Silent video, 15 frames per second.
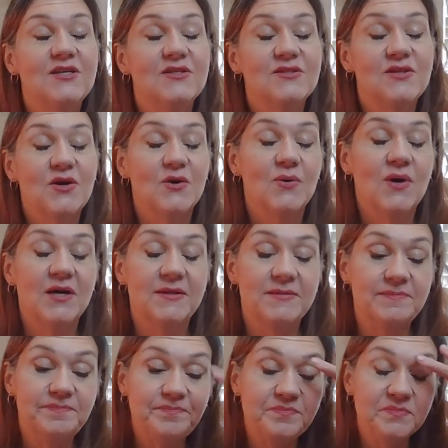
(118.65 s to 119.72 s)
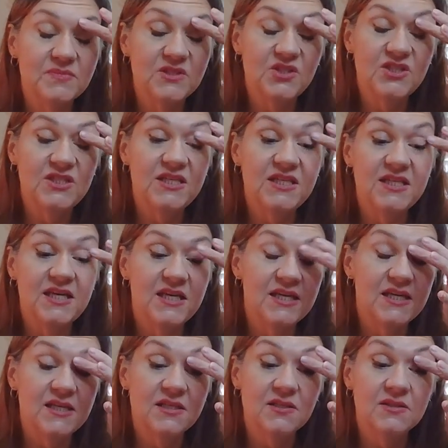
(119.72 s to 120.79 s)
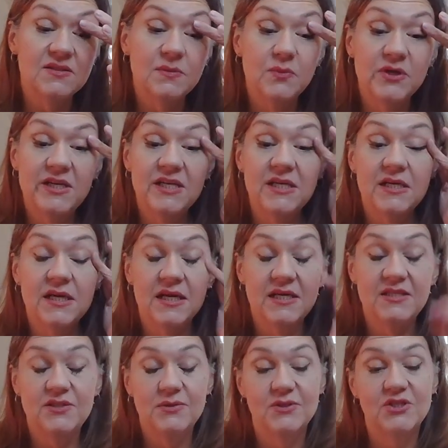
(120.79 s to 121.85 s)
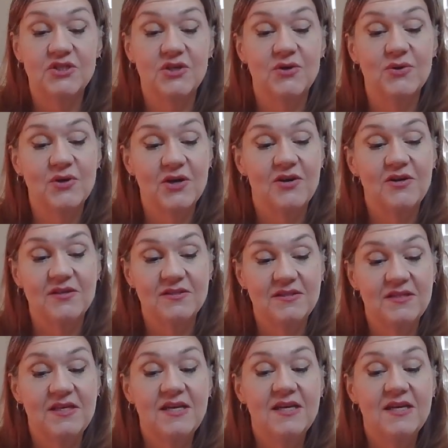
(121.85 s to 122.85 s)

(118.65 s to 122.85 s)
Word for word: So um, she and Sabrina and I do a show called